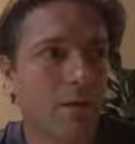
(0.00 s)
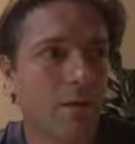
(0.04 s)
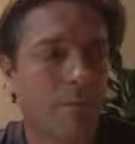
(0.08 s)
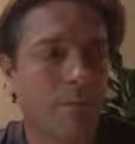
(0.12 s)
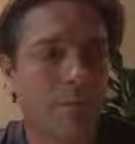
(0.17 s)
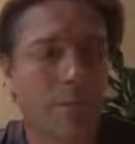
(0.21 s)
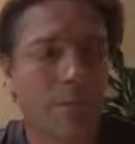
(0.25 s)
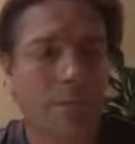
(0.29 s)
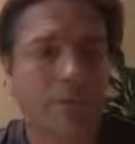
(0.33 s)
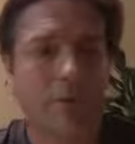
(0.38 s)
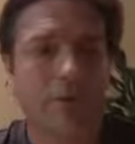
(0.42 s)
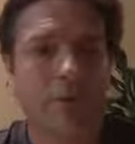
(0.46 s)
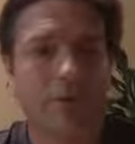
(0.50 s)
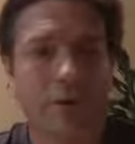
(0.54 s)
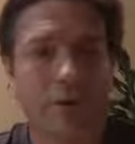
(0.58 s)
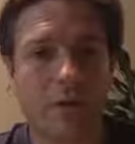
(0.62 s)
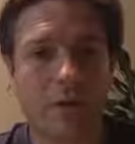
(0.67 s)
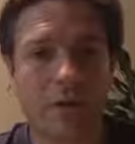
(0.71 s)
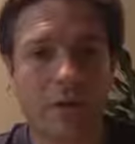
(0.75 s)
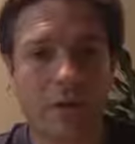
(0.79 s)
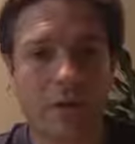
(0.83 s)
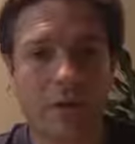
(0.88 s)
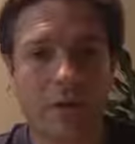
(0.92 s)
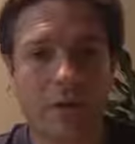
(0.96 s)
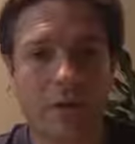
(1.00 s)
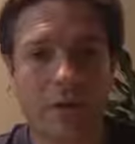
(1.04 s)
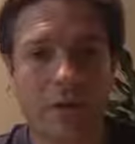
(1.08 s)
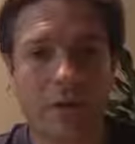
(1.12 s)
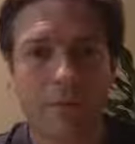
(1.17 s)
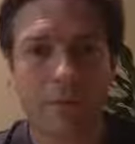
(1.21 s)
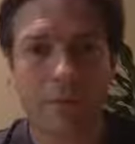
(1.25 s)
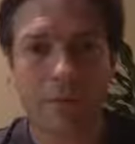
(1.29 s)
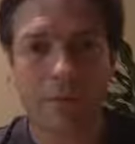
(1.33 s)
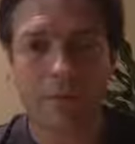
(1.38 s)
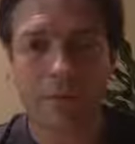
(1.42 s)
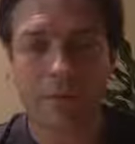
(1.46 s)
but like I say, I'm going to come
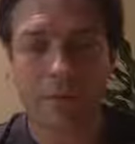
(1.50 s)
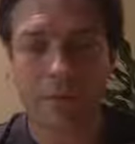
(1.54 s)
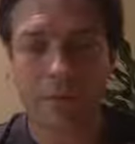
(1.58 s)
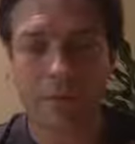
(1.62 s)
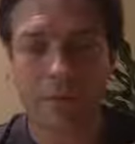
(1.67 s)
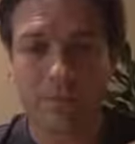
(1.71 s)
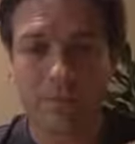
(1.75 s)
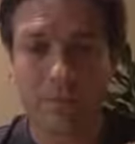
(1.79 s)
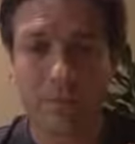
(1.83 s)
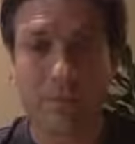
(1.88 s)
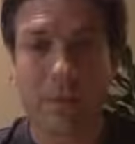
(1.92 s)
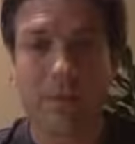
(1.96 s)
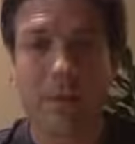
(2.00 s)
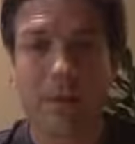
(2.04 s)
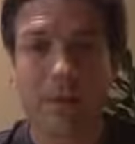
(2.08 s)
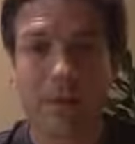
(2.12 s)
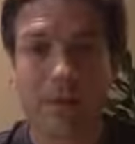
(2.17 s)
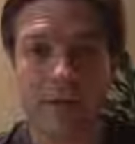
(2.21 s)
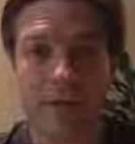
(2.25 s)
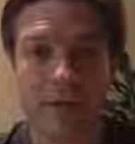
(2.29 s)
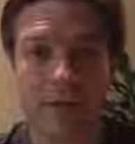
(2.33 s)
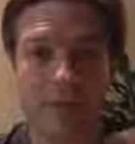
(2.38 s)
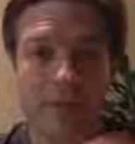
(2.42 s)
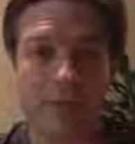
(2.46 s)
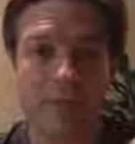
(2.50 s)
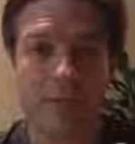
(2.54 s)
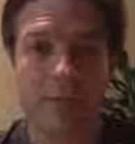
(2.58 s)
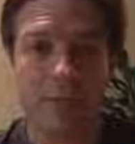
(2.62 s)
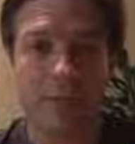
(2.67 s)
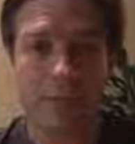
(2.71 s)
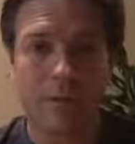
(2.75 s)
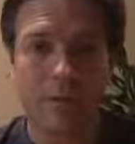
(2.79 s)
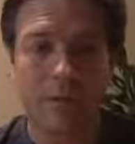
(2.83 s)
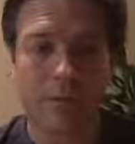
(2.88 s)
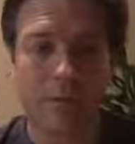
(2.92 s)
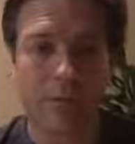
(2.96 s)
back to more about that in
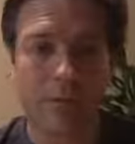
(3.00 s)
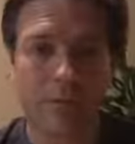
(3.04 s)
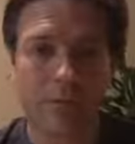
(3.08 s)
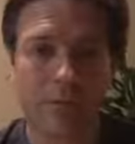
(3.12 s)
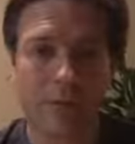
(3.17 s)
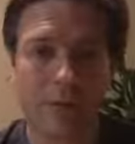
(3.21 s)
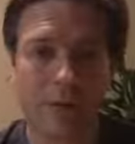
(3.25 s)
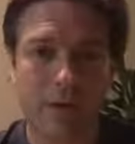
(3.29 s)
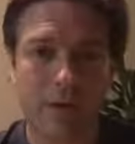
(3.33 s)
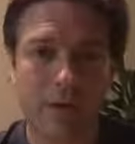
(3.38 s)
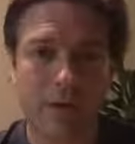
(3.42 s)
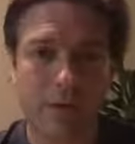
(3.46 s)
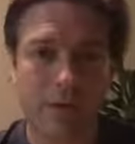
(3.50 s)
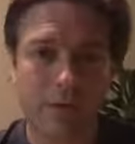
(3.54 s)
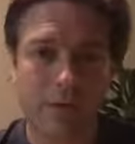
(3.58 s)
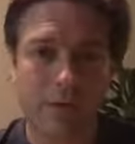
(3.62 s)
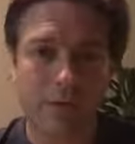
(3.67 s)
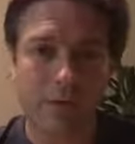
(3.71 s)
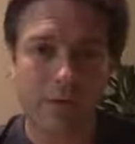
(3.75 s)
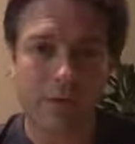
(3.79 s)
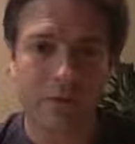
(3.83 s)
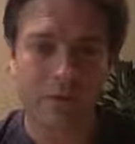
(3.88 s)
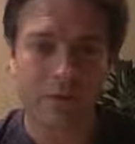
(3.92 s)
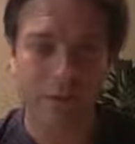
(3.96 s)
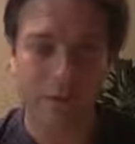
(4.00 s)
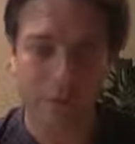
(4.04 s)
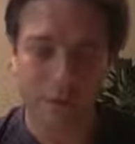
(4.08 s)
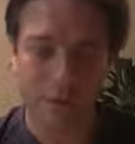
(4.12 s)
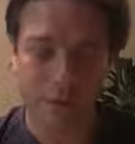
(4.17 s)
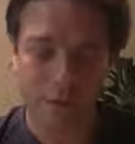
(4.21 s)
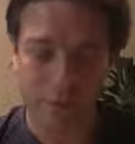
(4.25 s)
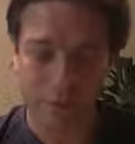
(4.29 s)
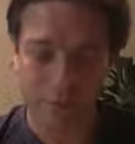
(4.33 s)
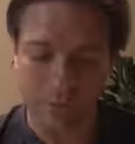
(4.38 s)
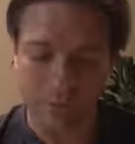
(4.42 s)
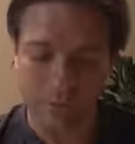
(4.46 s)
in the next uh, talk
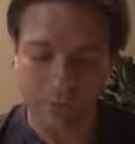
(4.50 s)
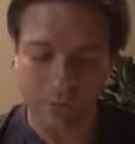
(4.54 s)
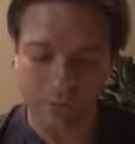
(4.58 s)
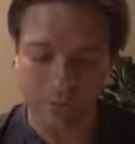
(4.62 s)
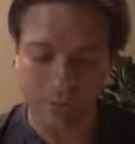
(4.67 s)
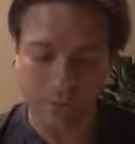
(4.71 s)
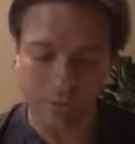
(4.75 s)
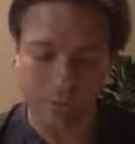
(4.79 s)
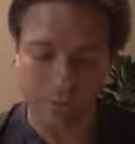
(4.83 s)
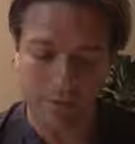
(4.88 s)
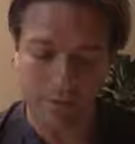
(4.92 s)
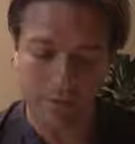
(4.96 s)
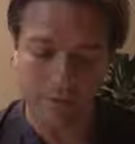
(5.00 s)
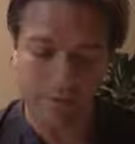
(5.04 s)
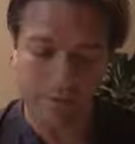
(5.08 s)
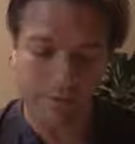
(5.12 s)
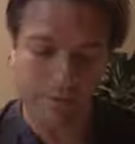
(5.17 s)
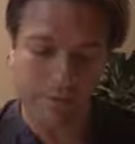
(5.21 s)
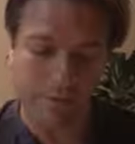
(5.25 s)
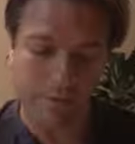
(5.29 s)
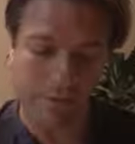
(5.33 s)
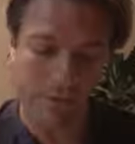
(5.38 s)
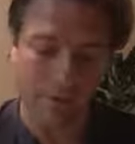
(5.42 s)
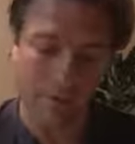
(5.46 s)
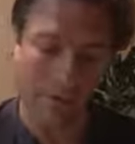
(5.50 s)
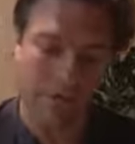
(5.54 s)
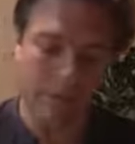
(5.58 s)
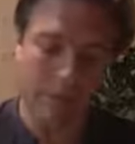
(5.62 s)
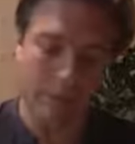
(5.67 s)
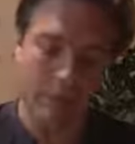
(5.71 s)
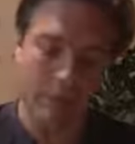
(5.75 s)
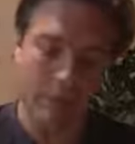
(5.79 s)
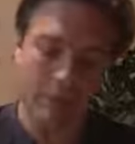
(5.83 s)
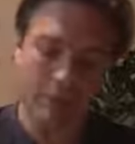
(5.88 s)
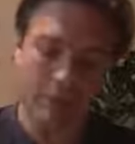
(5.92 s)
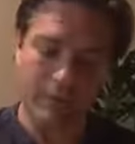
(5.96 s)
that we that I that I come
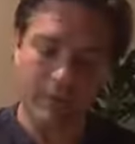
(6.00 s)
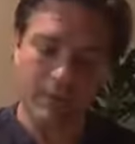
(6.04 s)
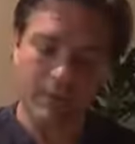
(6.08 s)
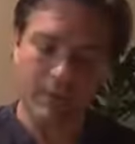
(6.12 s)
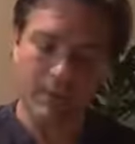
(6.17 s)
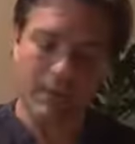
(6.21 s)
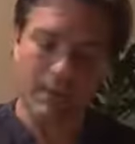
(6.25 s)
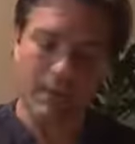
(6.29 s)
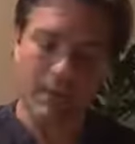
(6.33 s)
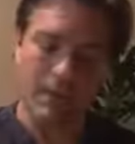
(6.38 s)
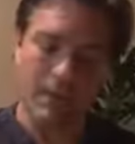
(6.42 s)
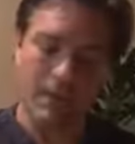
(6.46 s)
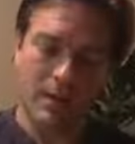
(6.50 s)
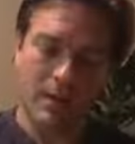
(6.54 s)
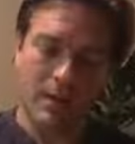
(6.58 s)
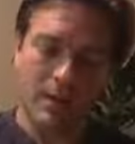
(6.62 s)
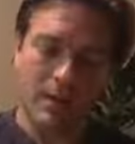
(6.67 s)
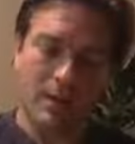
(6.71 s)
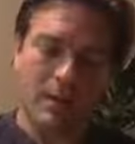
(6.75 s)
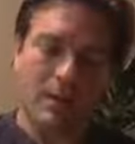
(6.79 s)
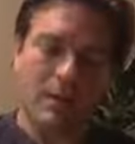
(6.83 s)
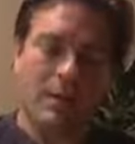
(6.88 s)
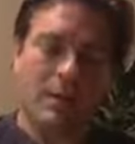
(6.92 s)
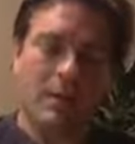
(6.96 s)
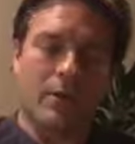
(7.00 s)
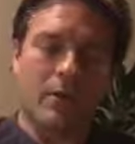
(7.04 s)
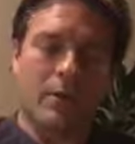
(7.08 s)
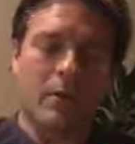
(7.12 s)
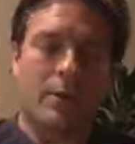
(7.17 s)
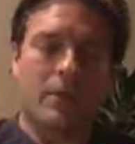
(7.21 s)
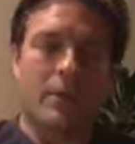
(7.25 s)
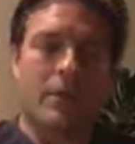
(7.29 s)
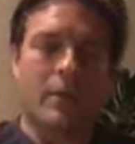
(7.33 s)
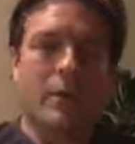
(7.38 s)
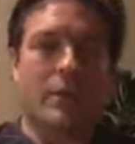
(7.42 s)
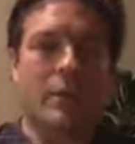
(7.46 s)
up with
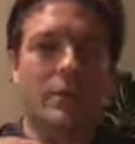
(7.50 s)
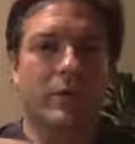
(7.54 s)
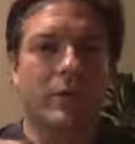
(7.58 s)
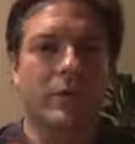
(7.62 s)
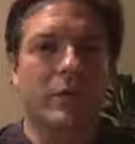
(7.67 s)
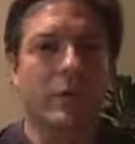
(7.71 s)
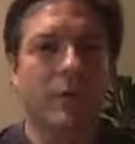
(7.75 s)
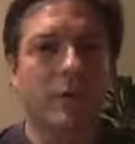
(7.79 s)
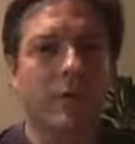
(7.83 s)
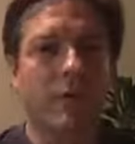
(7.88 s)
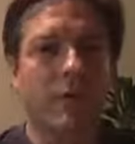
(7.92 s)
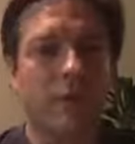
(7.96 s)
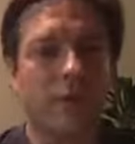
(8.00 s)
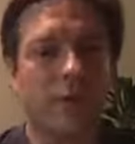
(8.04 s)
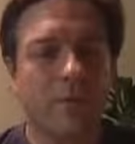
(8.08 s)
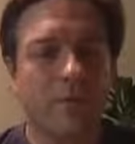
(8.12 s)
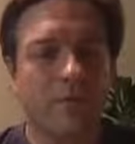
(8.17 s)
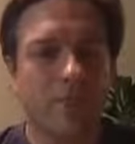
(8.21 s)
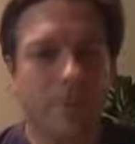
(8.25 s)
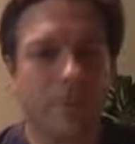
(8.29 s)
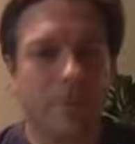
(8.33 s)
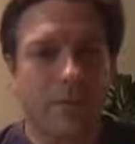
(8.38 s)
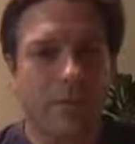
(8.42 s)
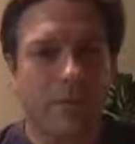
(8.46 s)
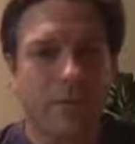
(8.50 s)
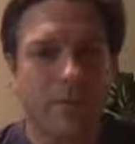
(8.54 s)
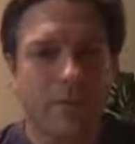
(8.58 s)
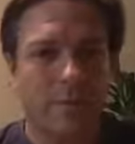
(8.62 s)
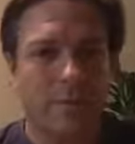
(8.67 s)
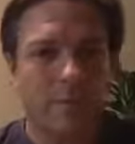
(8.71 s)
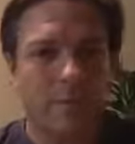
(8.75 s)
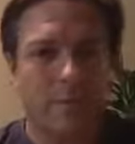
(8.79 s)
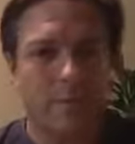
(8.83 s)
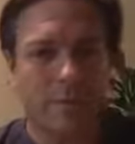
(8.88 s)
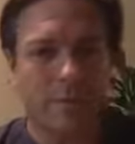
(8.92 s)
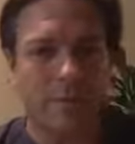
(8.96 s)
what I wanted to kind of wrap up
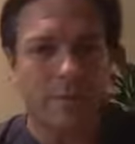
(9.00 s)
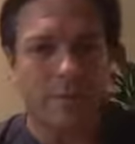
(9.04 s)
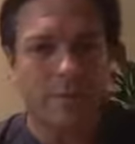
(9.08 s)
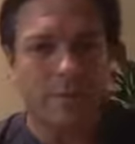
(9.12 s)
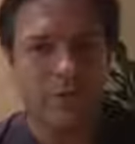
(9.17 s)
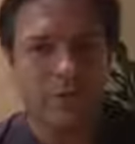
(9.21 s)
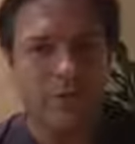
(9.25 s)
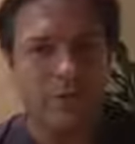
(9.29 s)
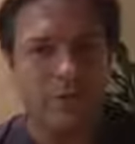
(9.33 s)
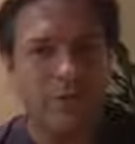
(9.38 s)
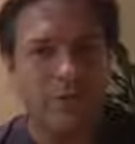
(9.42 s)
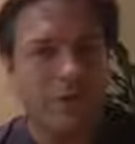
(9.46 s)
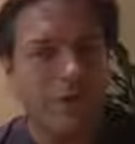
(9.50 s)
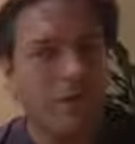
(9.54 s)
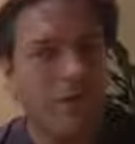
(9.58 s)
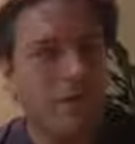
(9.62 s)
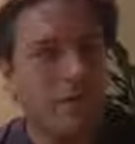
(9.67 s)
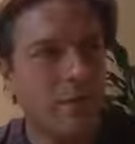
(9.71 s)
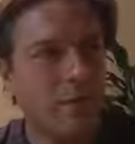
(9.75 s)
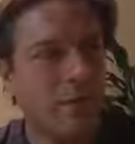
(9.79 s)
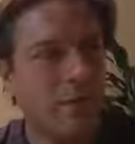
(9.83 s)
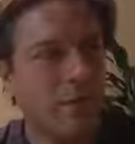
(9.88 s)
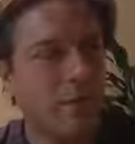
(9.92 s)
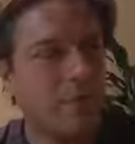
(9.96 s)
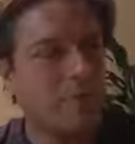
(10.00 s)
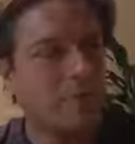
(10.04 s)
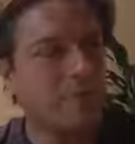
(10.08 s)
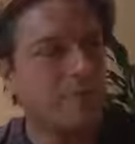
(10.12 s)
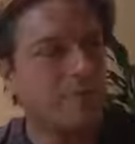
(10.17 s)
here with is, is saying that